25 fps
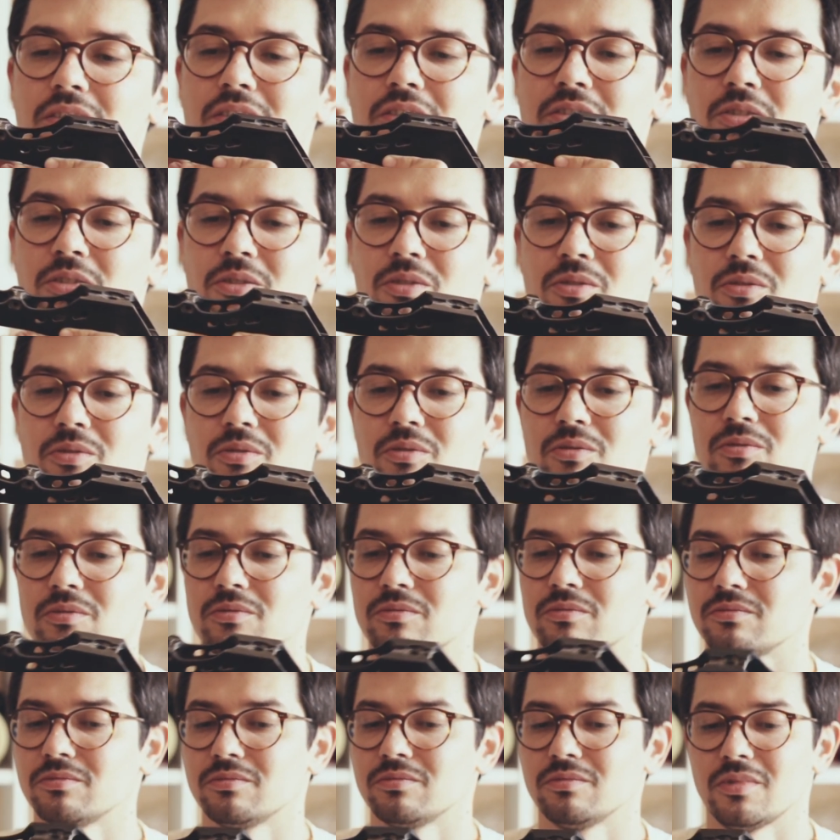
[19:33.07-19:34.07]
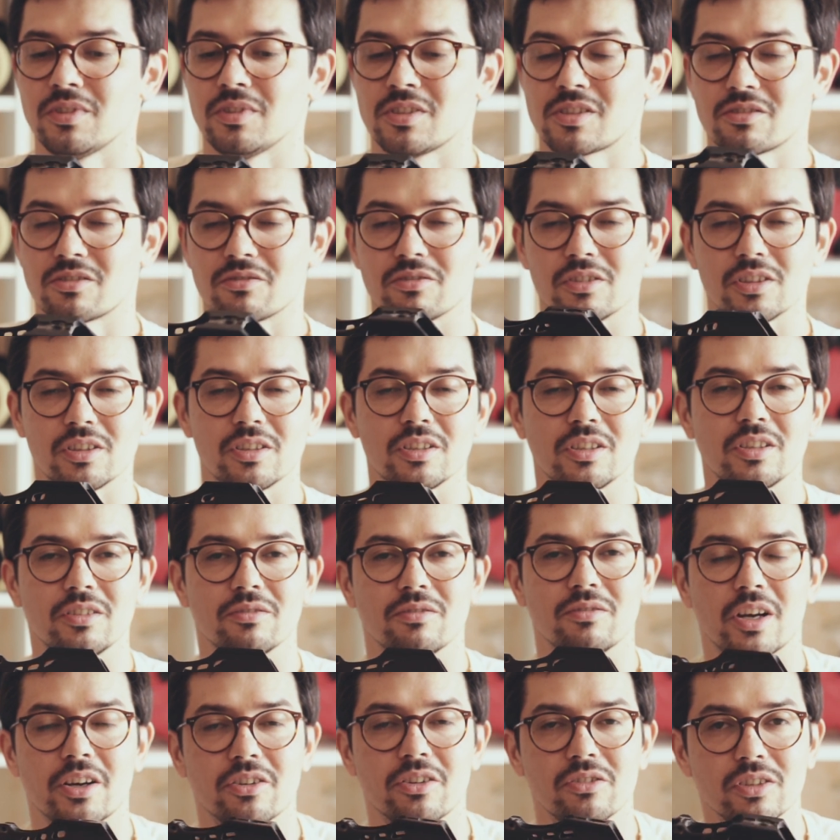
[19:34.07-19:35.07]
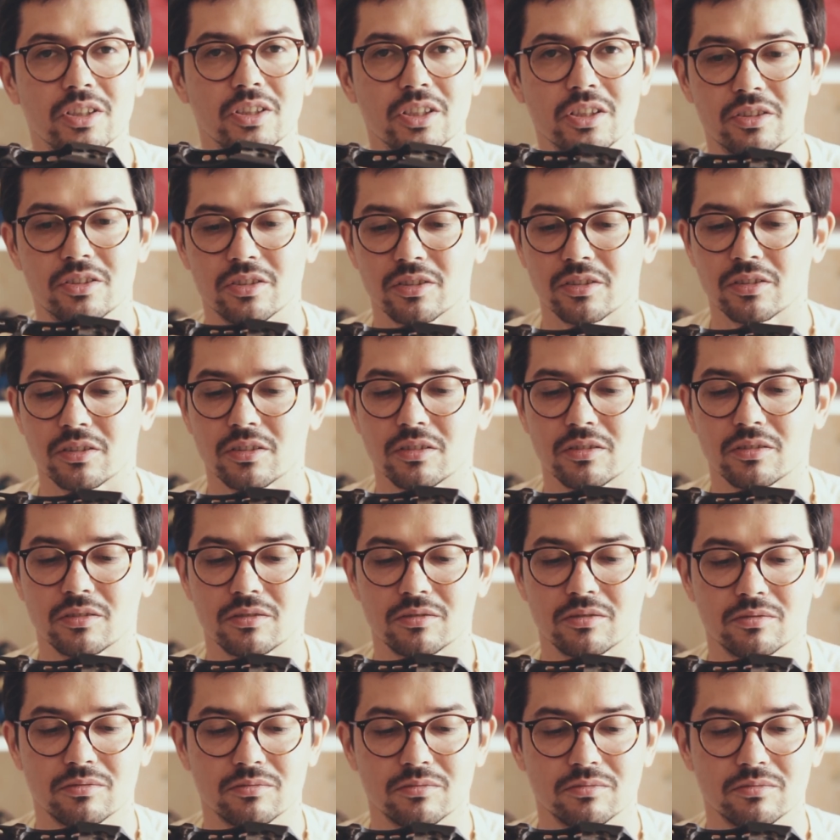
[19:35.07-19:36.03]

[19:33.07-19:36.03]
So it's really very little